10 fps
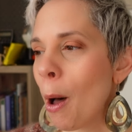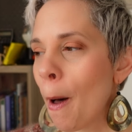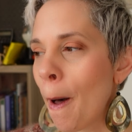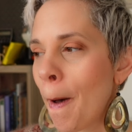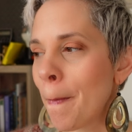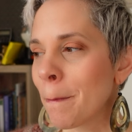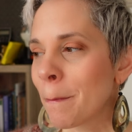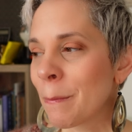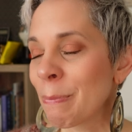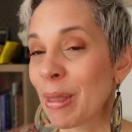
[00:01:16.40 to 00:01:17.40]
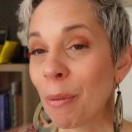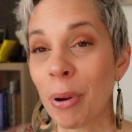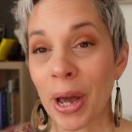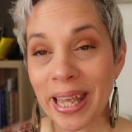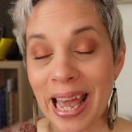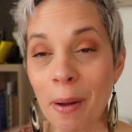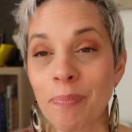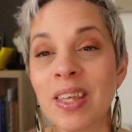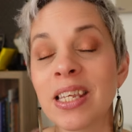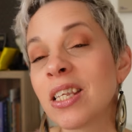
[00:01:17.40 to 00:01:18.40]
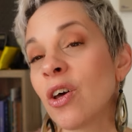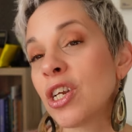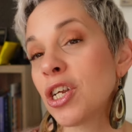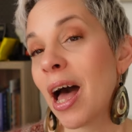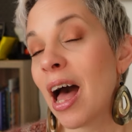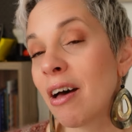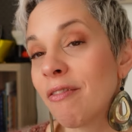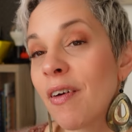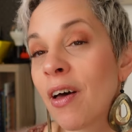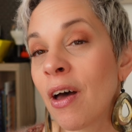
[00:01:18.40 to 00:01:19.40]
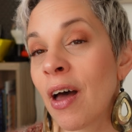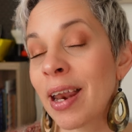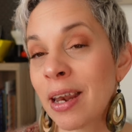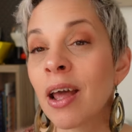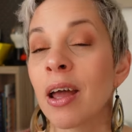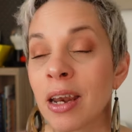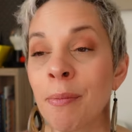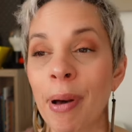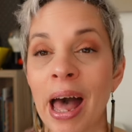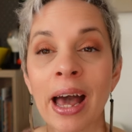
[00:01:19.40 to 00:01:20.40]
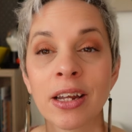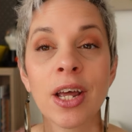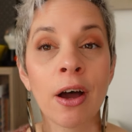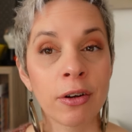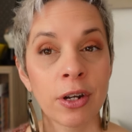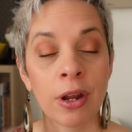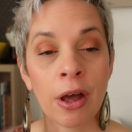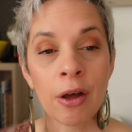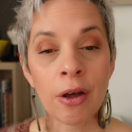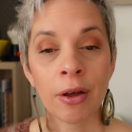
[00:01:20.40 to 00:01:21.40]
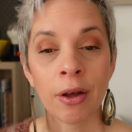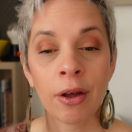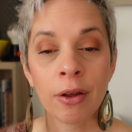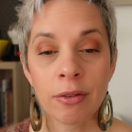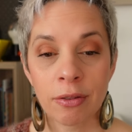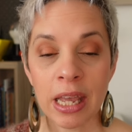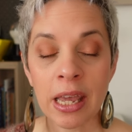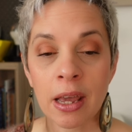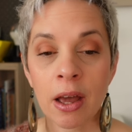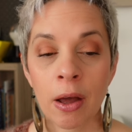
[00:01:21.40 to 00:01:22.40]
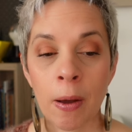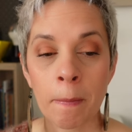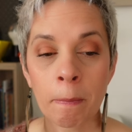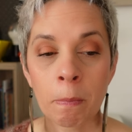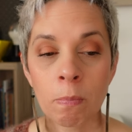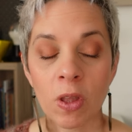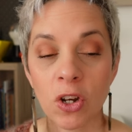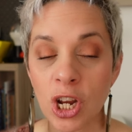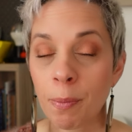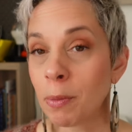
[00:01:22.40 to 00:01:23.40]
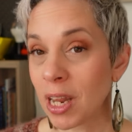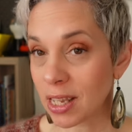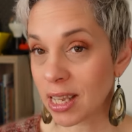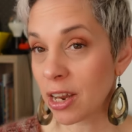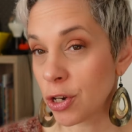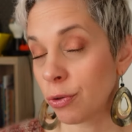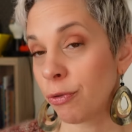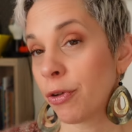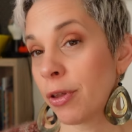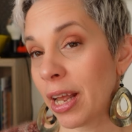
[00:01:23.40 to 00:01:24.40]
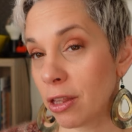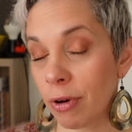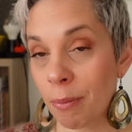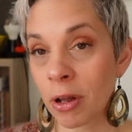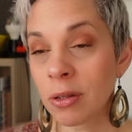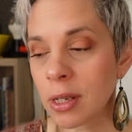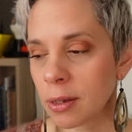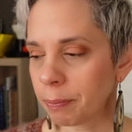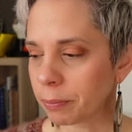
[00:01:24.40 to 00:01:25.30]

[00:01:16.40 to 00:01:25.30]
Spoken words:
But yeah, this is going to have an impact on the shop update schedule for the next 3 months.